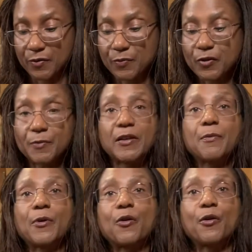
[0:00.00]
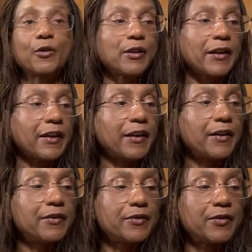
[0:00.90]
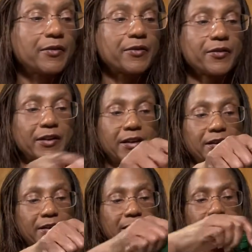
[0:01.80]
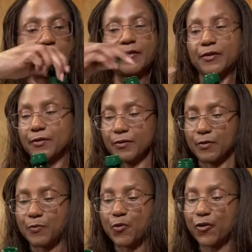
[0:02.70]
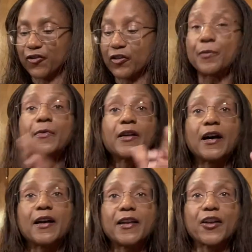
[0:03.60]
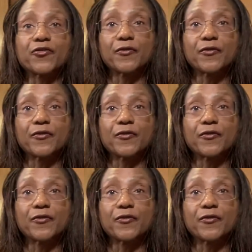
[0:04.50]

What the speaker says: put them in a bowl and go ahead and pour some extra